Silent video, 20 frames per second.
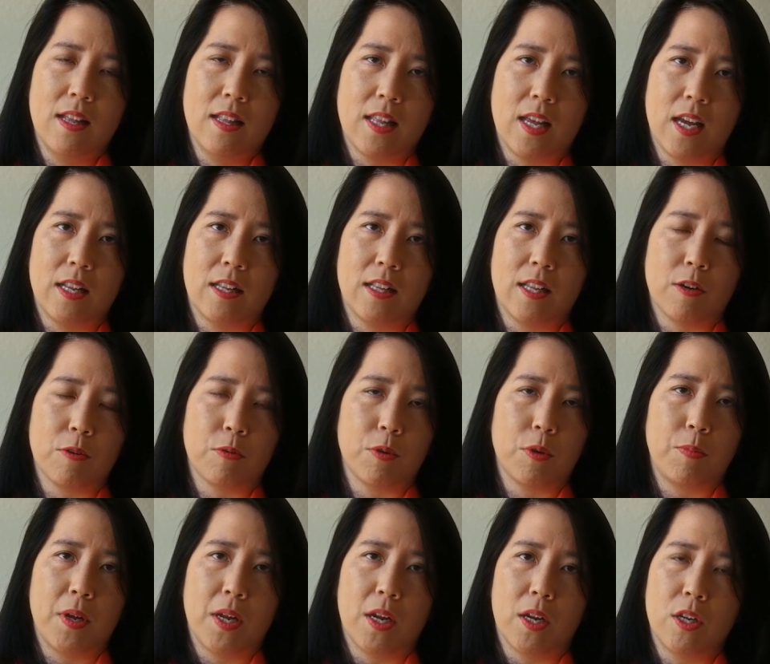that there
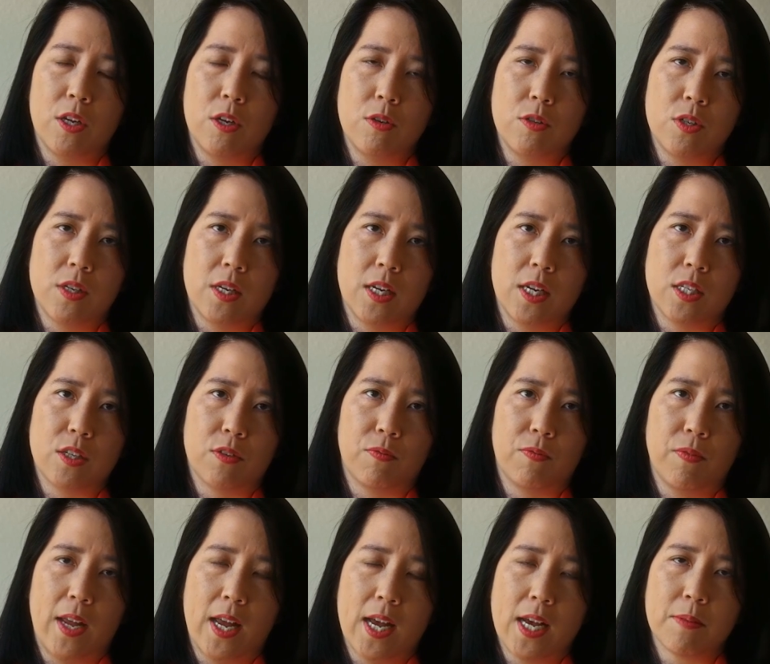would be a huge need
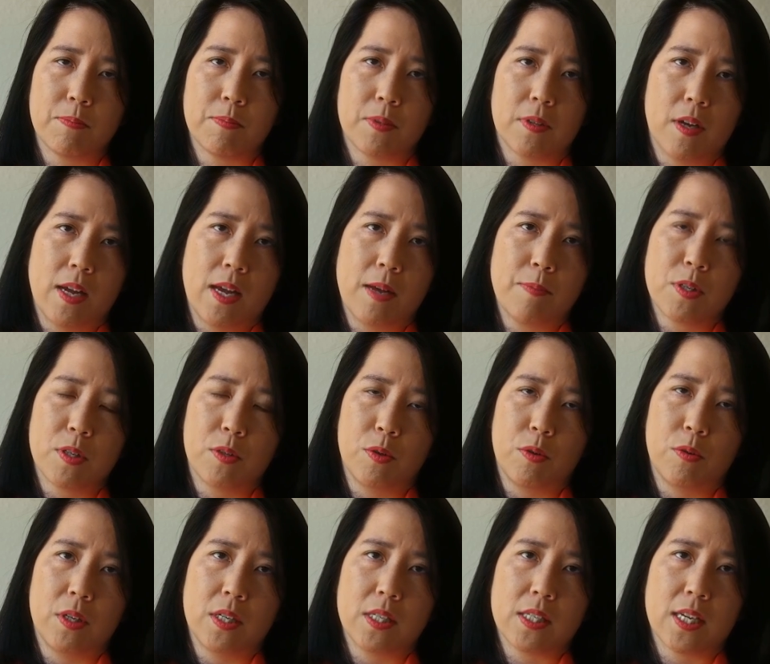
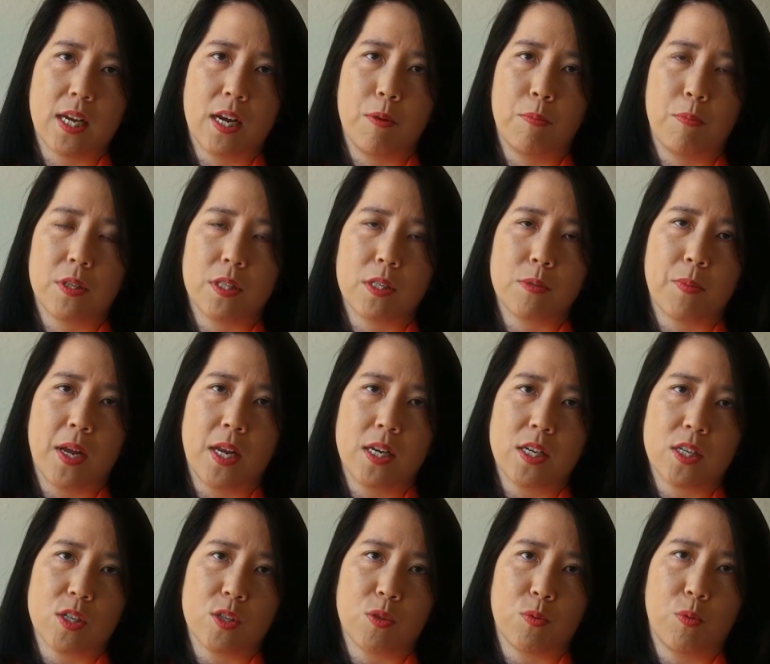absolutely to help with
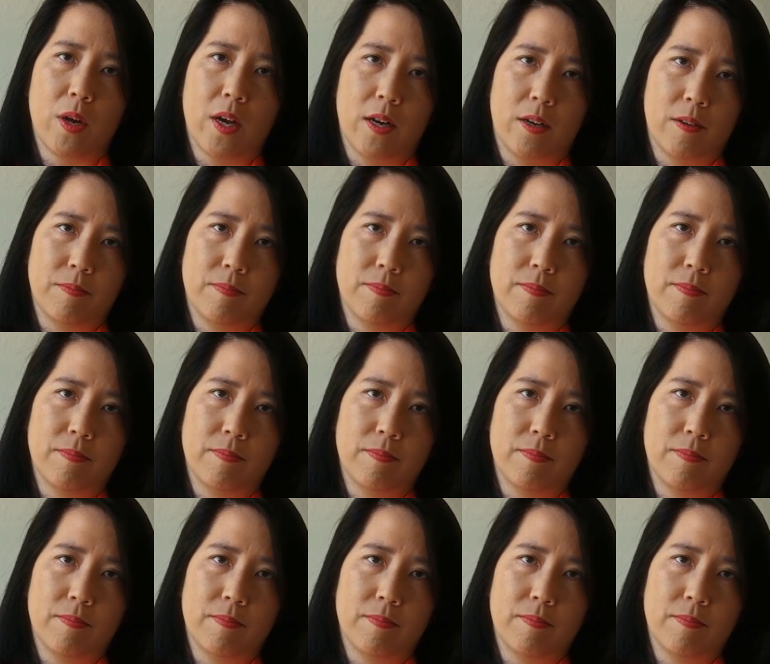Spanish as well.